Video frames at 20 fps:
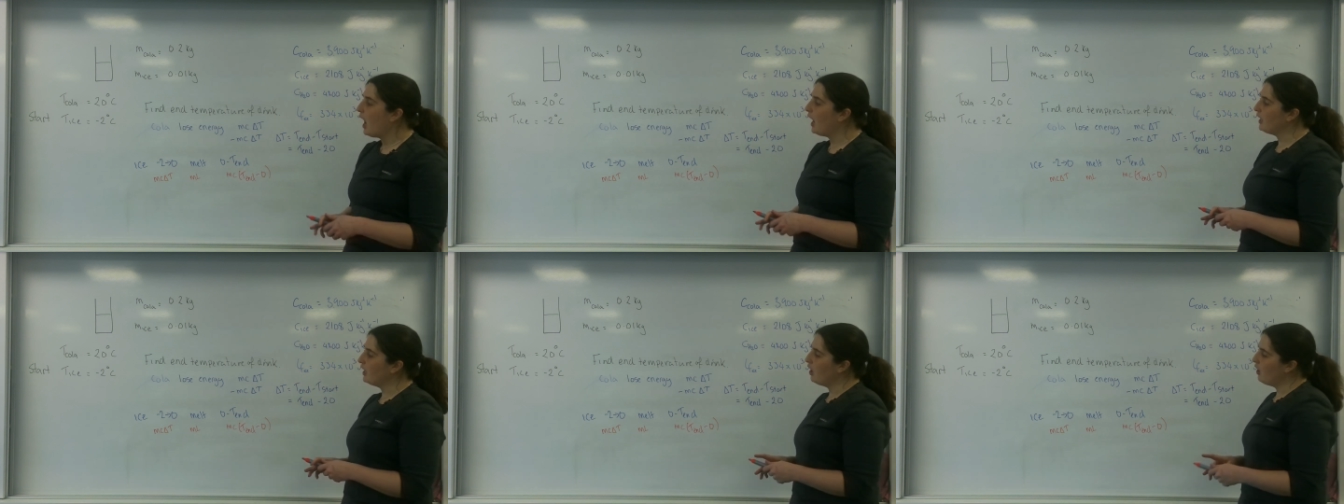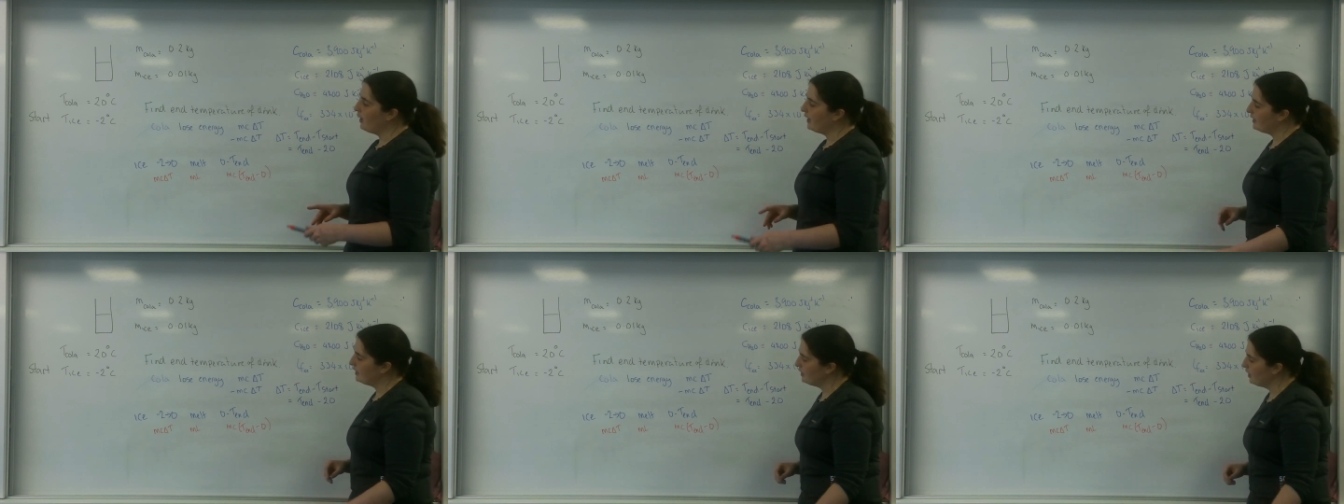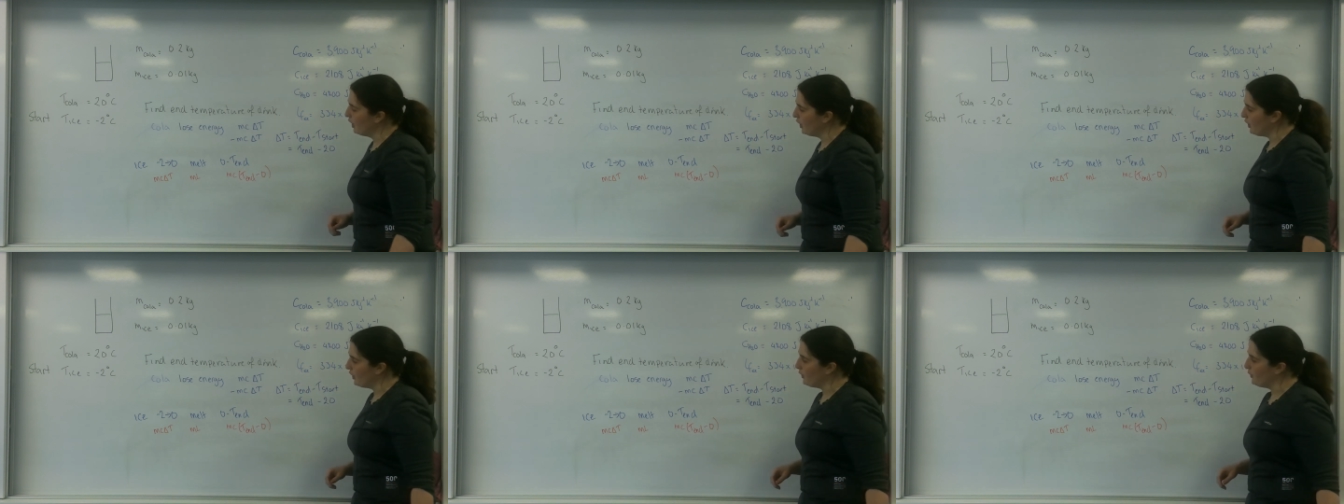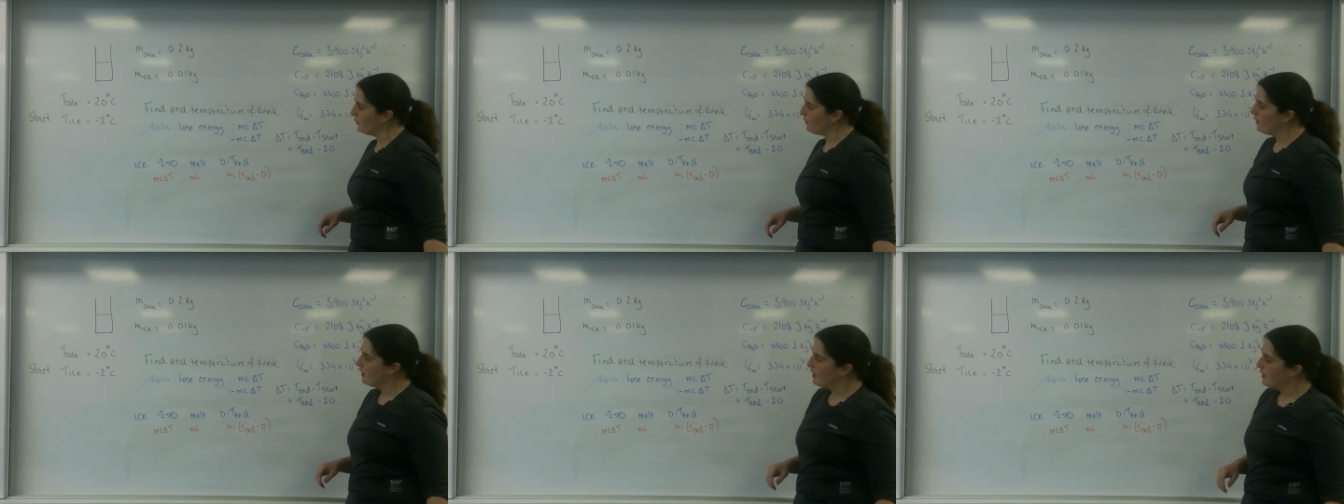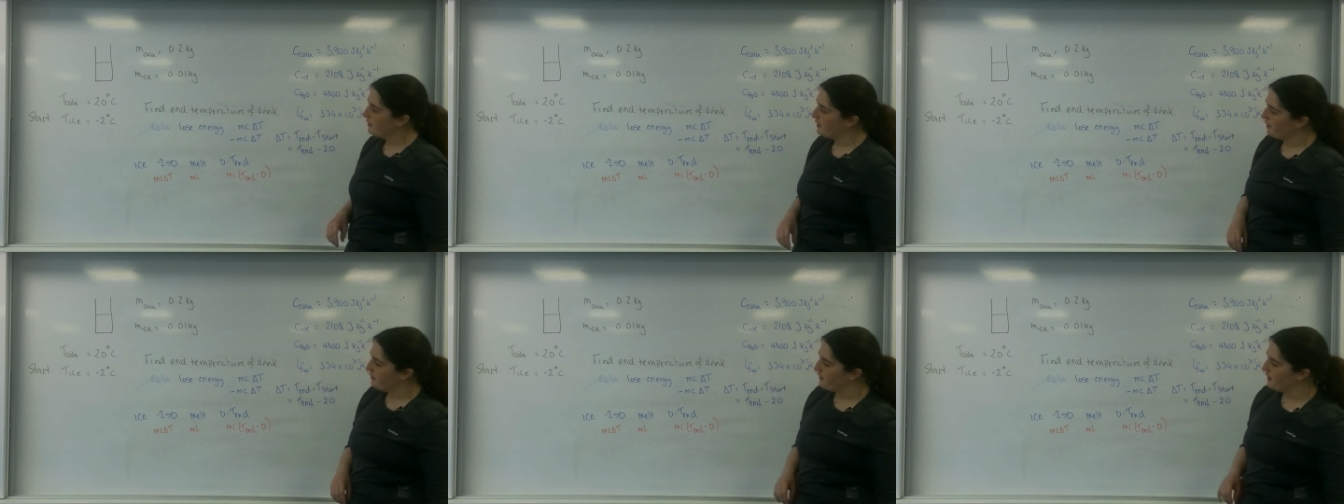And I know
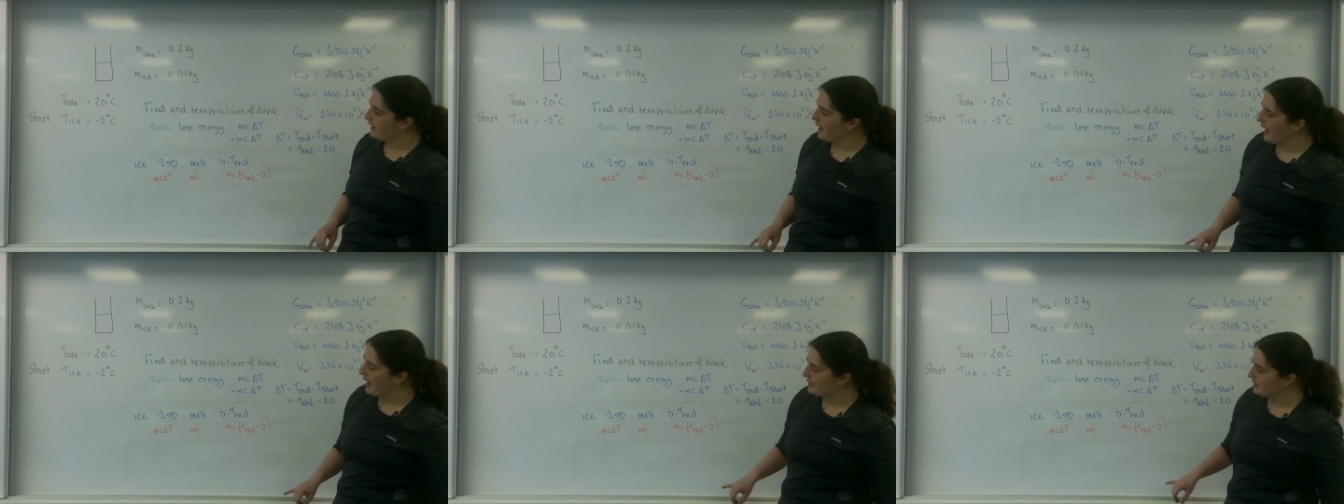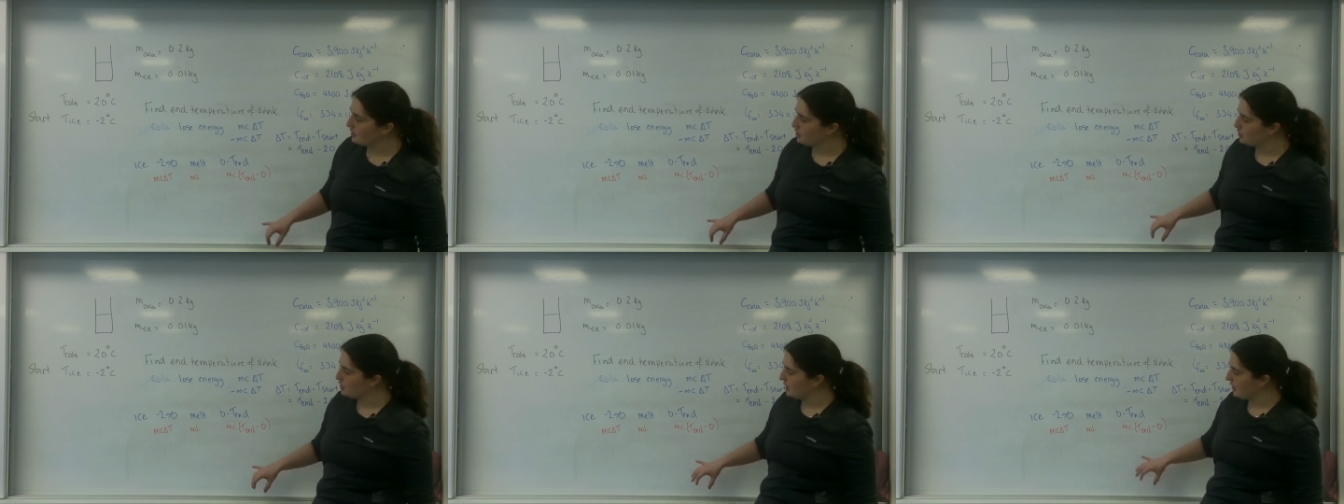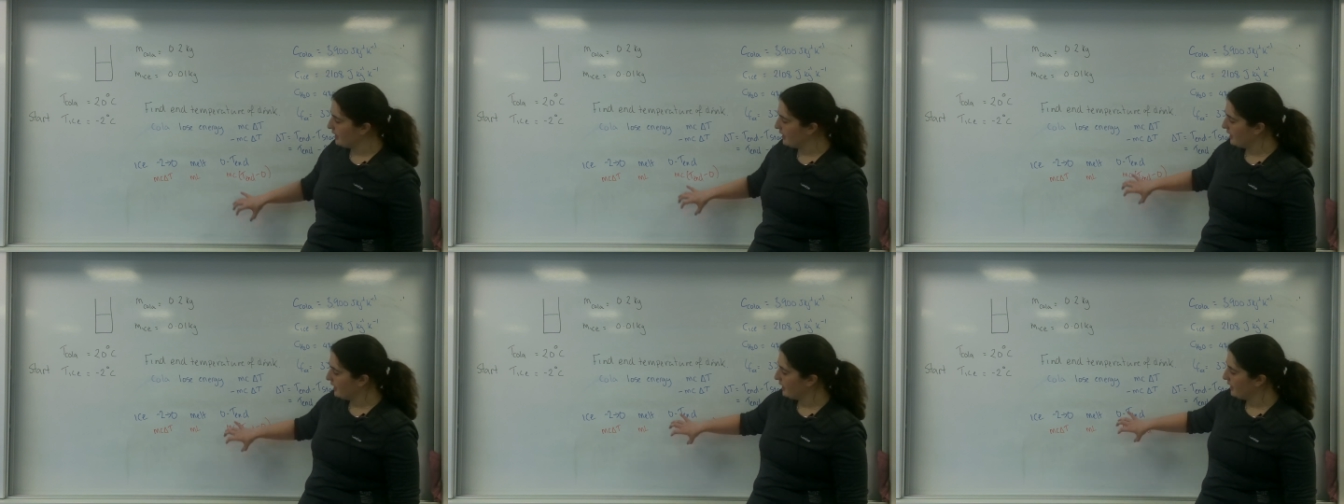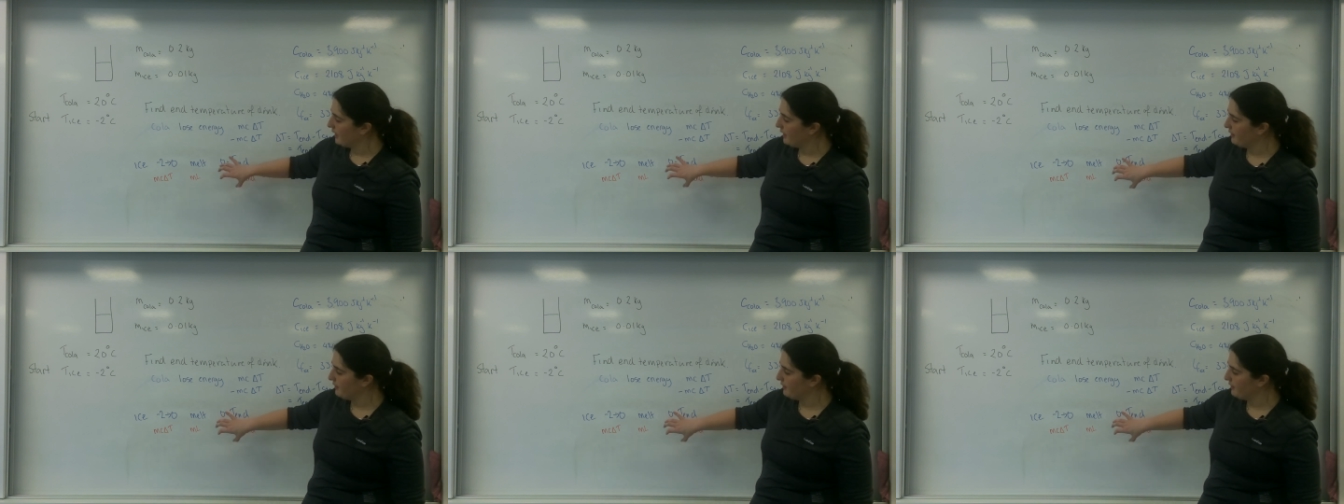that the energy